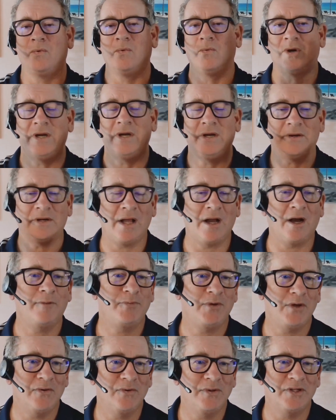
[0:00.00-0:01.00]
We're here to
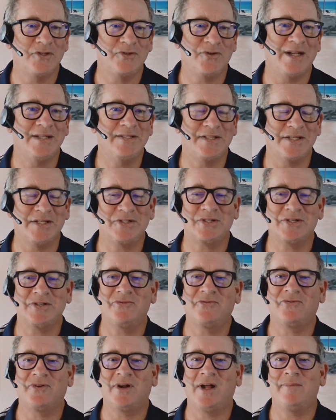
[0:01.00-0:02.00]
help you in the
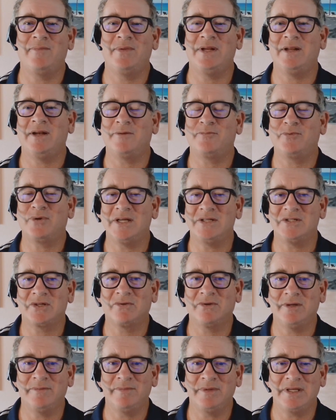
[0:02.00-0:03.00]
transition from an enterprise
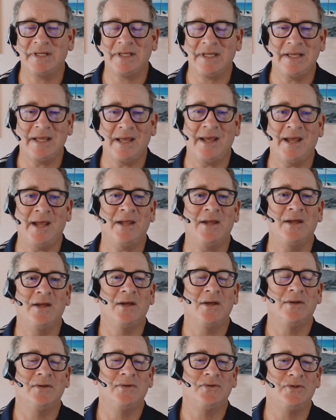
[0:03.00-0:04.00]
agreement, EA,
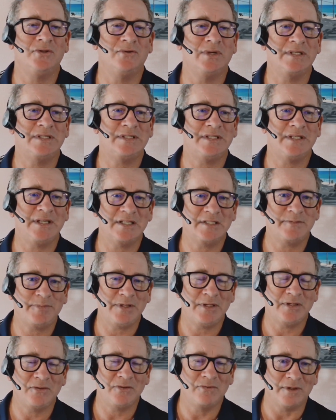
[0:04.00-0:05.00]
to a
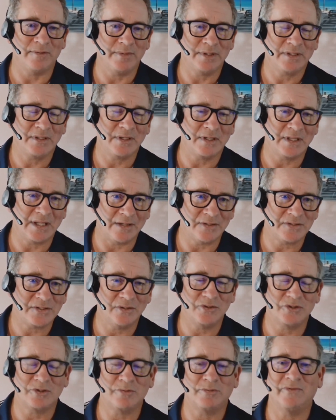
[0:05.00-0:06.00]
CSP agreement, Cloud
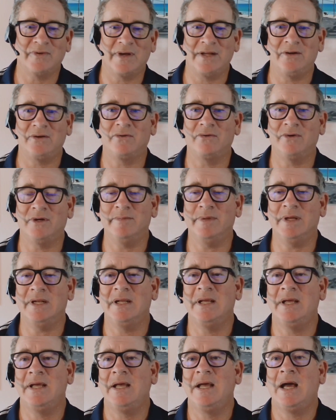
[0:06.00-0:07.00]
Solution Provider Agreement,
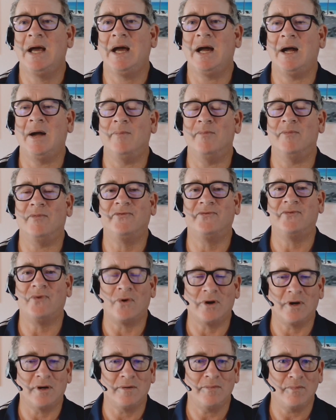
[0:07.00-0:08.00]

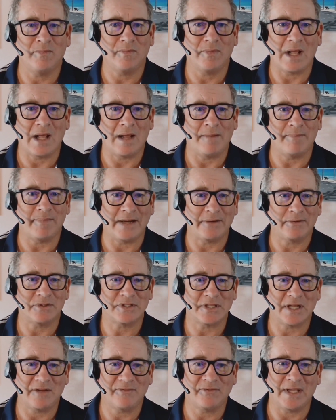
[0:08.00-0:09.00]
for
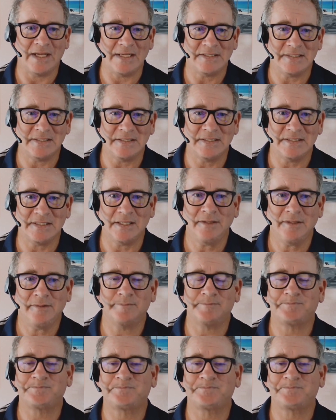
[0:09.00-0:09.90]
Microsoft licensing.